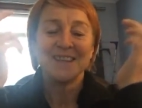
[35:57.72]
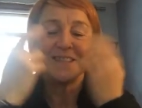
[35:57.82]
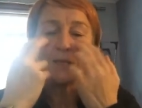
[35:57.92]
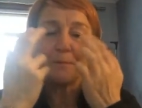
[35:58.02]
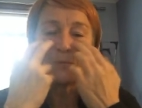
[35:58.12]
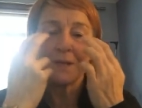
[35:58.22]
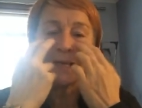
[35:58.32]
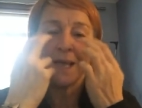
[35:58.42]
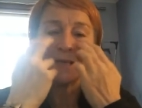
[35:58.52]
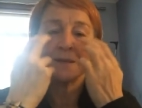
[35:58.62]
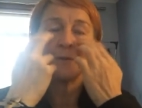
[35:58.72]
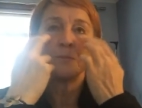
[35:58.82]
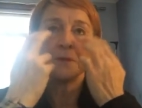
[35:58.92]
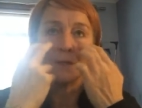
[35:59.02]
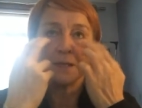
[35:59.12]
I deeply and
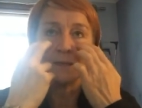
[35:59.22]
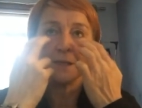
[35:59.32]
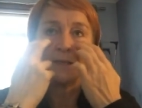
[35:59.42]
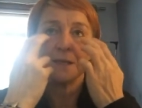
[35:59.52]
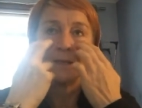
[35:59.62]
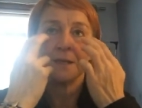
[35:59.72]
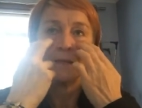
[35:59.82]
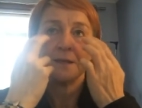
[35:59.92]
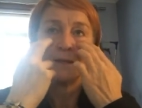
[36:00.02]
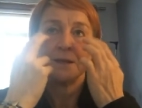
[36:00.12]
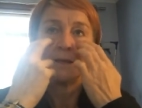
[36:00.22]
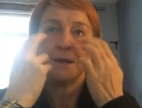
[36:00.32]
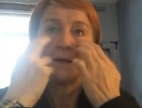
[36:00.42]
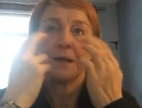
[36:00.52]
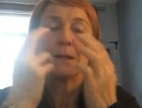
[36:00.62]
completely
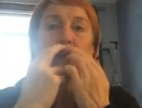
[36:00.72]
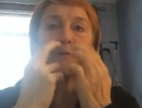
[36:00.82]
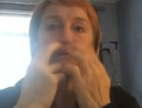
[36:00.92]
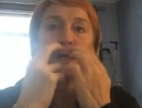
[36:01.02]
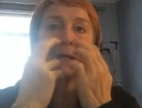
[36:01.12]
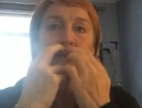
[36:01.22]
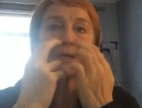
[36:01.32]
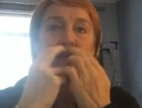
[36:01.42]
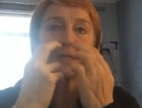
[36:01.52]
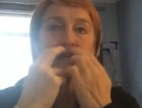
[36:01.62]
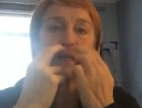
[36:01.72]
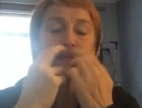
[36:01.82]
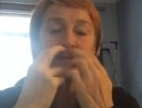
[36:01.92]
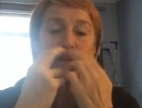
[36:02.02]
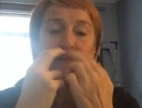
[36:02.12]
love, trust, and
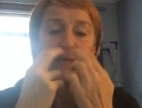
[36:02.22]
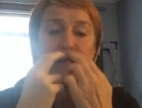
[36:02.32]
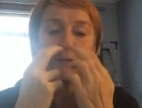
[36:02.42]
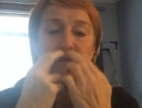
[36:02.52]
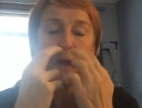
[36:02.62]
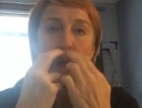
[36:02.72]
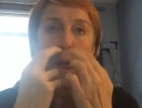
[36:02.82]
accept myself.